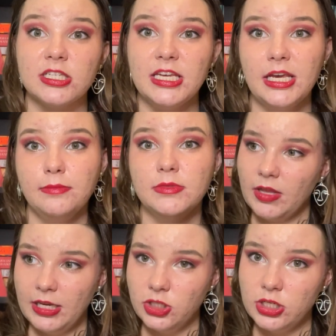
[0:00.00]
teams.
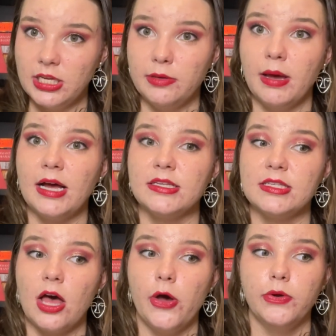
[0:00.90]
Each team has
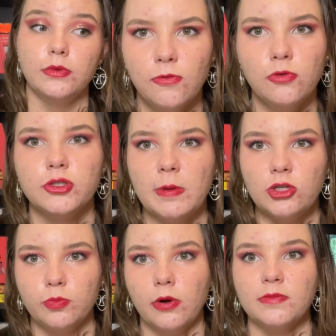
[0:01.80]
their own 4 special
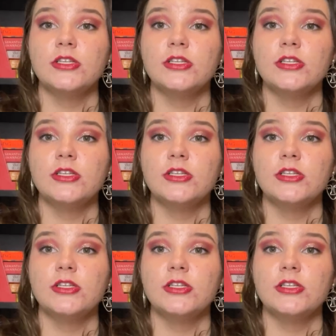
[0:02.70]
prompts.